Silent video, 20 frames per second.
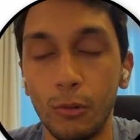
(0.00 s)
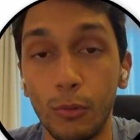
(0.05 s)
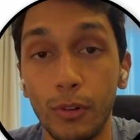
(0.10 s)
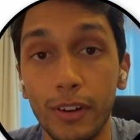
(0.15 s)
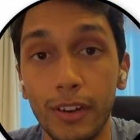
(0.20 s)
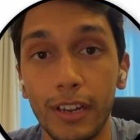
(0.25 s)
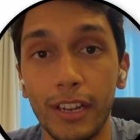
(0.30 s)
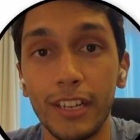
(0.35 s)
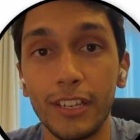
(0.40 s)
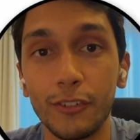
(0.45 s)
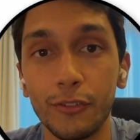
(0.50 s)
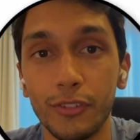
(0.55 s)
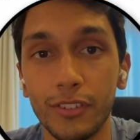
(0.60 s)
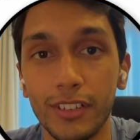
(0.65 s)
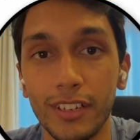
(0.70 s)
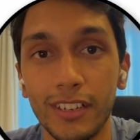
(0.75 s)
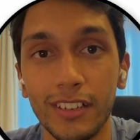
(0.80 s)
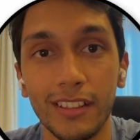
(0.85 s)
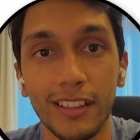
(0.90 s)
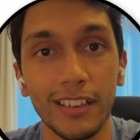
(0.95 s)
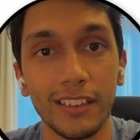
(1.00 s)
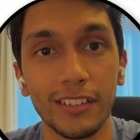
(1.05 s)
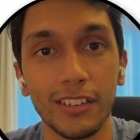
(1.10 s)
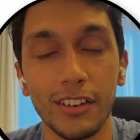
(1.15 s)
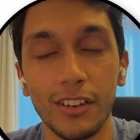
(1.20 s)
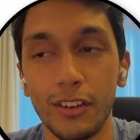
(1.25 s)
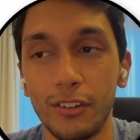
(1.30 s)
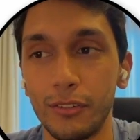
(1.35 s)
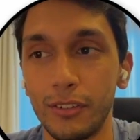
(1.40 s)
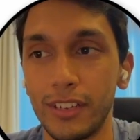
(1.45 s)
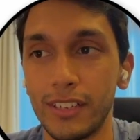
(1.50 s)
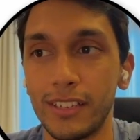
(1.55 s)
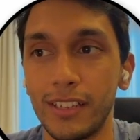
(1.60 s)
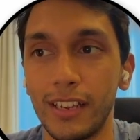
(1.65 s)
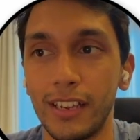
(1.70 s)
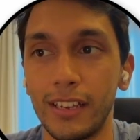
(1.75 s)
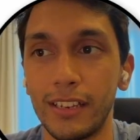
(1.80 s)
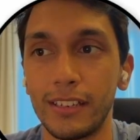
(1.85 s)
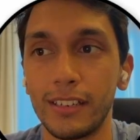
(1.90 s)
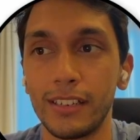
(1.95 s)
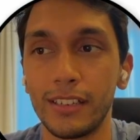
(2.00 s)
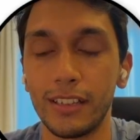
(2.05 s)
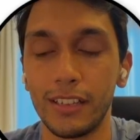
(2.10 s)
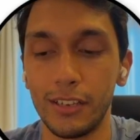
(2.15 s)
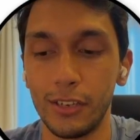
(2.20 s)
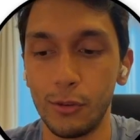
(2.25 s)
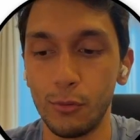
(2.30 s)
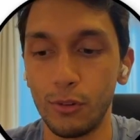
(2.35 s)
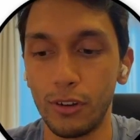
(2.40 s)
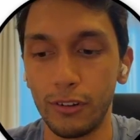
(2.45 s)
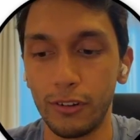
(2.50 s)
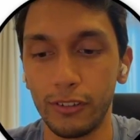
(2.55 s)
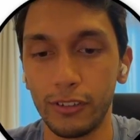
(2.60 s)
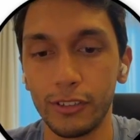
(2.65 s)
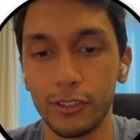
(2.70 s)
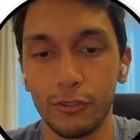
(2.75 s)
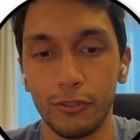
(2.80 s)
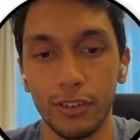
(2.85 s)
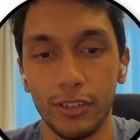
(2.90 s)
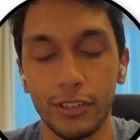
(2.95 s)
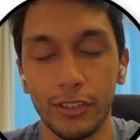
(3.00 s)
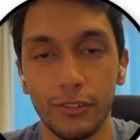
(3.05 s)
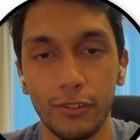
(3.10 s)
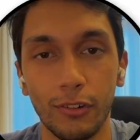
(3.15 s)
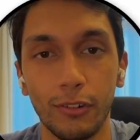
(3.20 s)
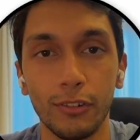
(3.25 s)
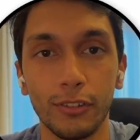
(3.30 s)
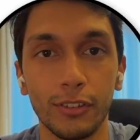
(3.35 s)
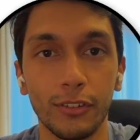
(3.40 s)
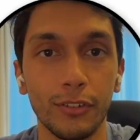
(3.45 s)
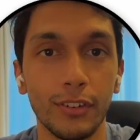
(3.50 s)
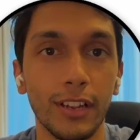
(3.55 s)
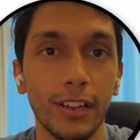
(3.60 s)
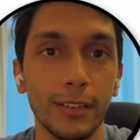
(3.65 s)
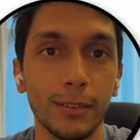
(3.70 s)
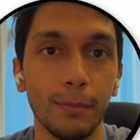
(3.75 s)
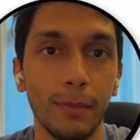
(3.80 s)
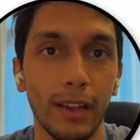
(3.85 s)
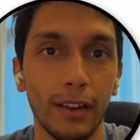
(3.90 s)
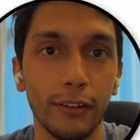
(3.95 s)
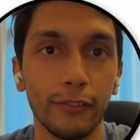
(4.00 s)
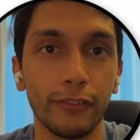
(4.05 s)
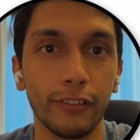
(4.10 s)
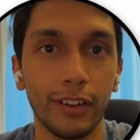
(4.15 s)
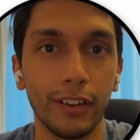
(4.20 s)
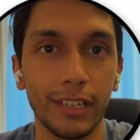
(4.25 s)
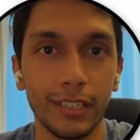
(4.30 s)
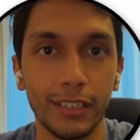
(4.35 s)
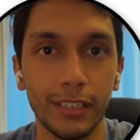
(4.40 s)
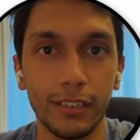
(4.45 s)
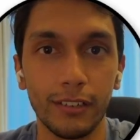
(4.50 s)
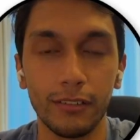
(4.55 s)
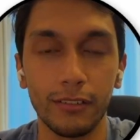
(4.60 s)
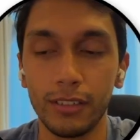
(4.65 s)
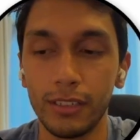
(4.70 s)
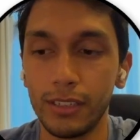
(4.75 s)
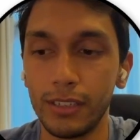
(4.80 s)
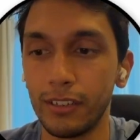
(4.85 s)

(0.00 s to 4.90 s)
One interesting thing to note is that the URL structure also does matter for SEO.